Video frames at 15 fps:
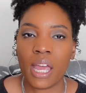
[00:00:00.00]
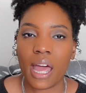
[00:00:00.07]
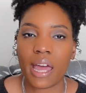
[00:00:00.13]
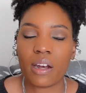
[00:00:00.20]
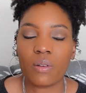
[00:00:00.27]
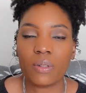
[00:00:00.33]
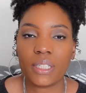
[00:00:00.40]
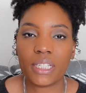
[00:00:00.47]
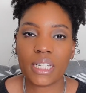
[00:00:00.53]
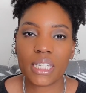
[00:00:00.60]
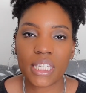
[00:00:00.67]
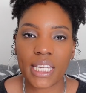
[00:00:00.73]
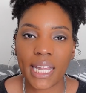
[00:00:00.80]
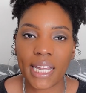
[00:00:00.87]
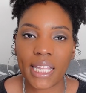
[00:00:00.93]
I don't
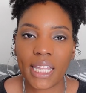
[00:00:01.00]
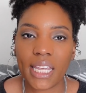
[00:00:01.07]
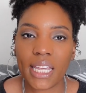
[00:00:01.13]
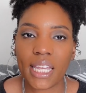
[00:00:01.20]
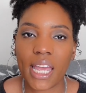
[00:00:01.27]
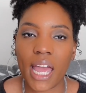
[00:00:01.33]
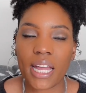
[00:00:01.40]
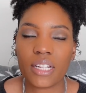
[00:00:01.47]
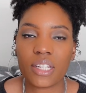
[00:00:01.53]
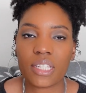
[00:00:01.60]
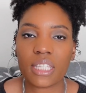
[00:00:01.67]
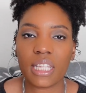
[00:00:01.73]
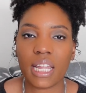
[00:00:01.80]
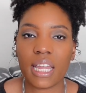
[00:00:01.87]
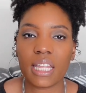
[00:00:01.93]
dislike it, I
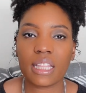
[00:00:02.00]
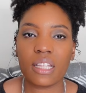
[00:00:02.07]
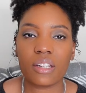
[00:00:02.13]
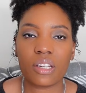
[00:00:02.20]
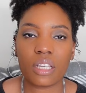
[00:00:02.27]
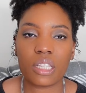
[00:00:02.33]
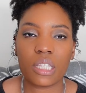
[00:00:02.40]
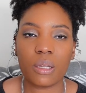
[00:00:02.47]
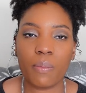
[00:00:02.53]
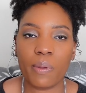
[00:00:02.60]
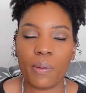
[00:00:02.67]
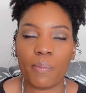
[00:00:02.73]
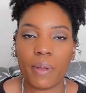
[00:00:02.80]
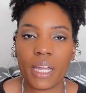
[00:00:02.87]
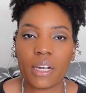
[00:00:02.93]
just like the Chelsea
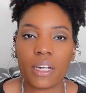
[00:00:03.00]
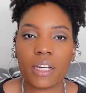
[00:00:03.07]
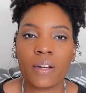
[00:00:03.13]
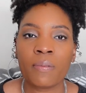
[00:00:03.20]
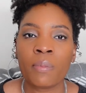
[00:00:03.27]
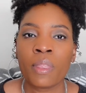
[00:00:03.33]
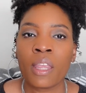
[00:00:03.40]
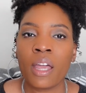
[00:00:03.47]
boot better.